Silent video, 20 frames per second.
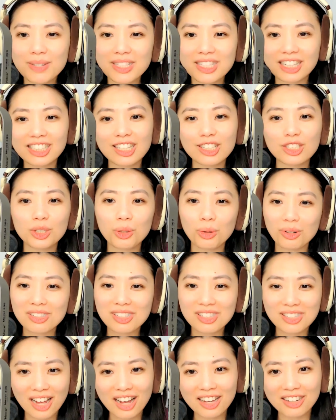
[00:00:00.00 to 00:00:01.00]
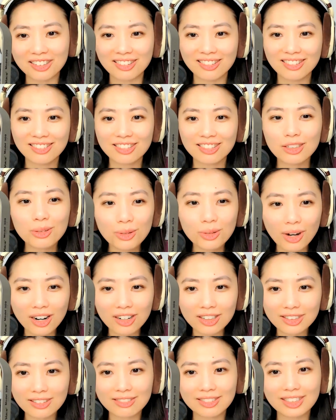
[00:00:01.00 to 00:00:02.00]
be done in your style. You
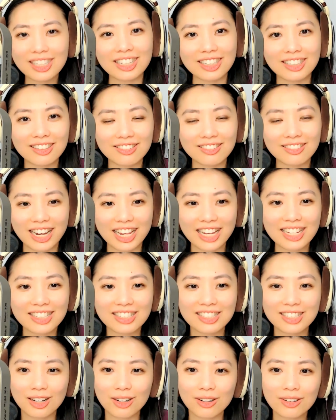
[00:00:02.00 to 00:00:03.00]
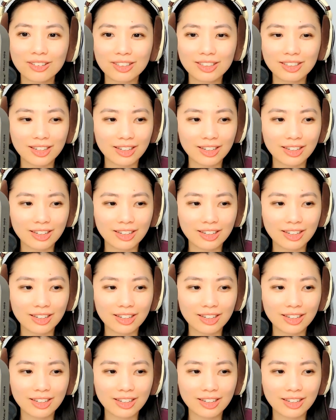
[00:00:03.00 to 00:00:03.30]
are unique, right? So